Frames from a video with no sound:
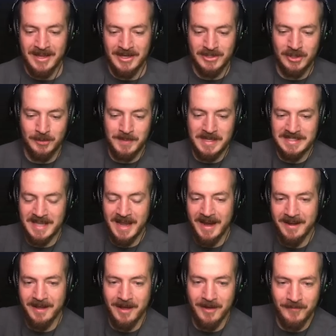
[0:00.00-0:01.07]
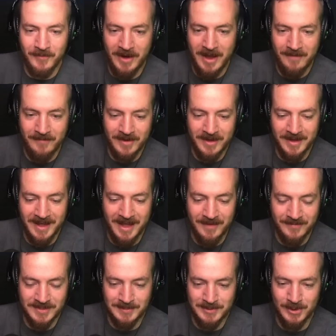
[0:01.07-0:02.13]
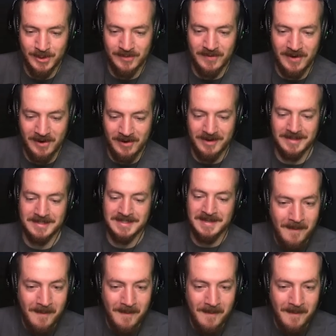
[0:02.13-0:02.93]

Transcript: it should be tied off or have a have some sort of harness.